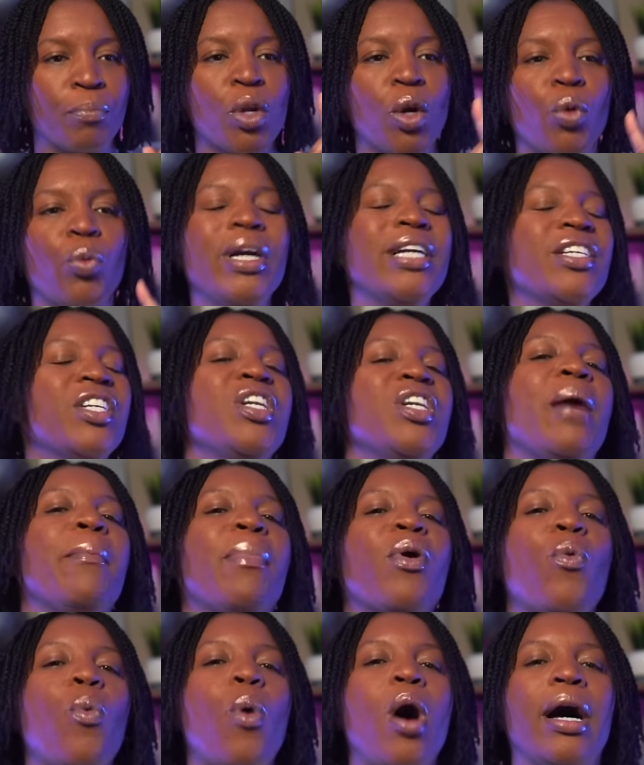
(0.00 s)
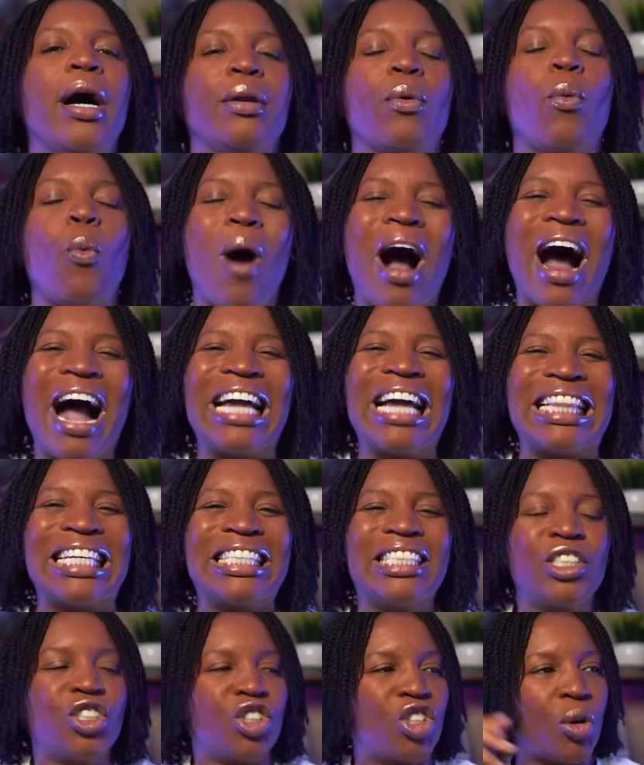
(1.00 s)
Reason number one, why this
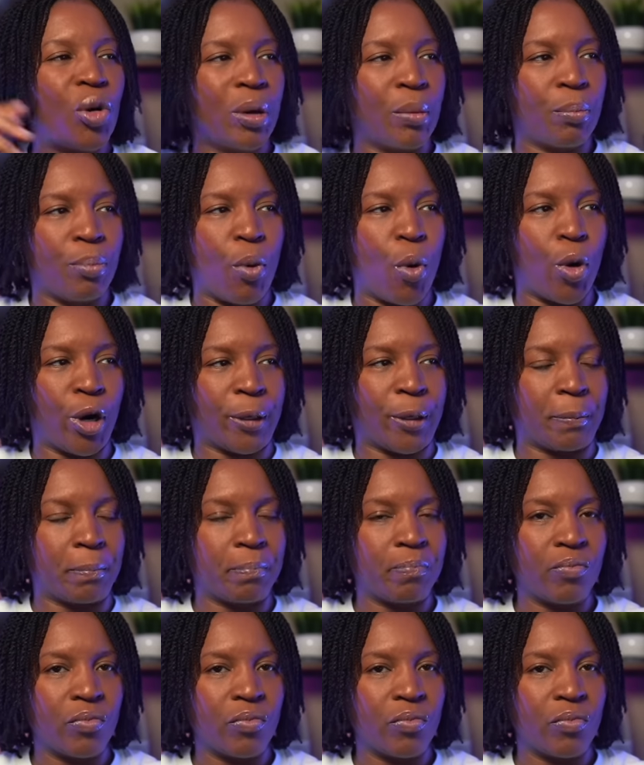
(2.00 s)
is so important.